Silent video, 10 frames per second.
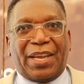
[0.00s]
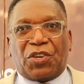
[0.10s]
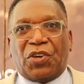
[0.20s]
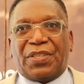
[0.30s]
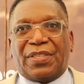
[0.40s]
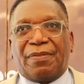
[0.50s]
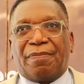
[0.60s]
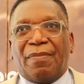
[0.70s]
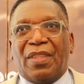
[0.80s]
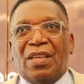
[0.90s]
at peace.
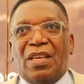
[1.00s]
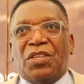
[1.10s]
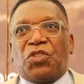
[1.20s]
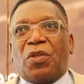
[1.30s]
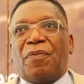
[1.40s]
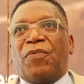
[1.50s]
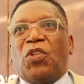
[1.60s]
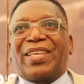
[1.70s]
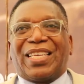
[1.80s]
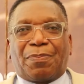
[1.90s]
So
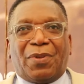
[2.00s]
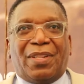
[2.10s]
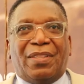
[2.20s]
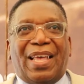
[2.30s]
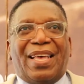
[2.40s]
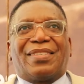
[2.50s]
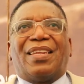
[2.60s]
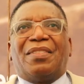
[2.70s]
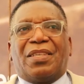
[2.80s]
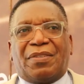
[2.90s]
Full Gospel has
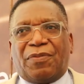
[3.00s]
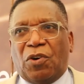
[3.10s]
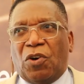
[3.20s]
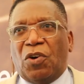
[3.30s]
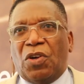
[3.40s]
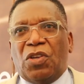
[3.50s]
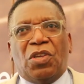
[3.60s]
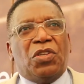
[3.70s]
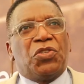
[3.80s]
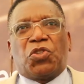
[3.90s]
done this for
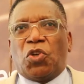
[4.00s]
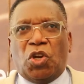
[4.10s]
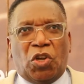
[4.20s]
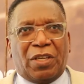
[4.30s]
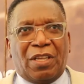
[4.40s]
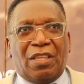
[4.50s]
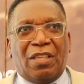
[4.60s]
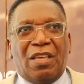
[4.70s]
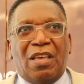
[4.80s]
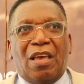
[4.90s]
so long.
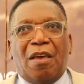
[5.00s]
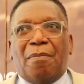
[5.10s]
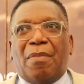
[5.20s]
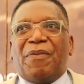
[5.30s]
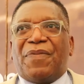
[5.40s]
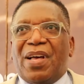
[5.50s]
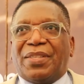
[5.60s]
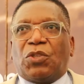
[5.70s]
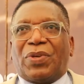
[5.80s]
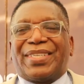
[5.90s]
We
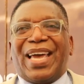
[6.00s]
felt it was